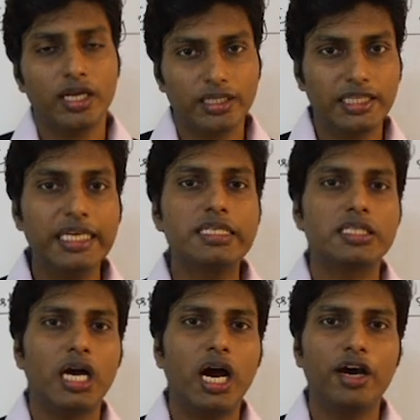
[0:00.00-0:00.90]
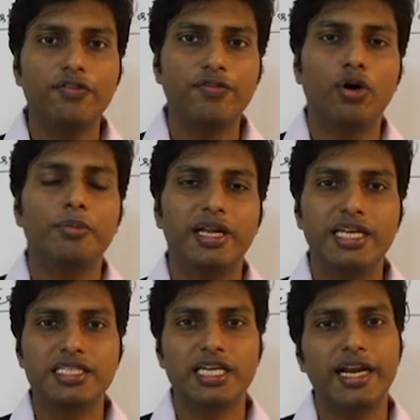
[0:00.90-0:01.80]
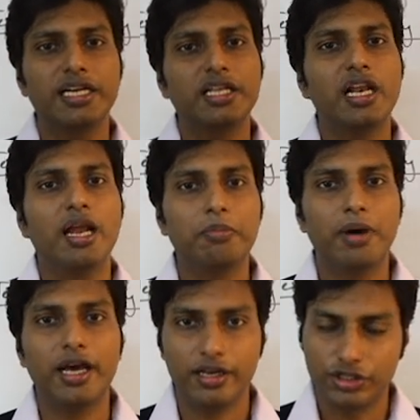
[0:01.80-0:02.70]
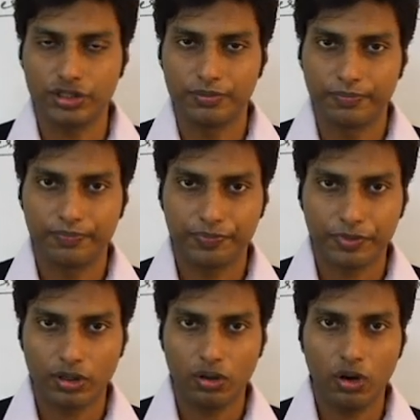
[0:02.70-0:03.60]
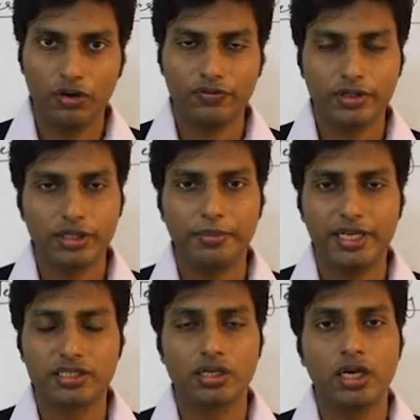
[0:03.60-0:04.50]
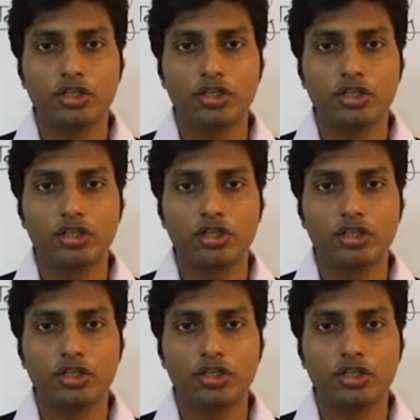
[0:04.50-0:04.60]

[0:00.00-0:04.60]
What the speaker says: these are formed inside the lumbar region of the males.